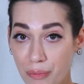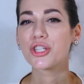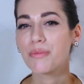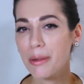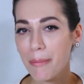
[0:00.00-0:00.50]

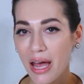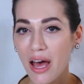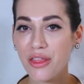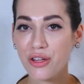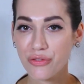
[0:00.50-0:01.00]
To
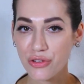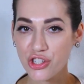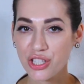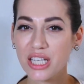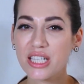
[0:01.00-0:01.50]
prepare the
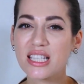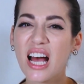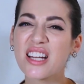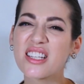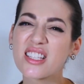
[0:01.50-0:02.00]
infusion, it is
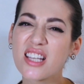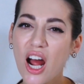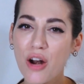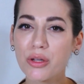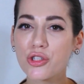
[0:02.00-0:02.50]

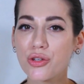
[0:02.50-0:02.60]
undesirable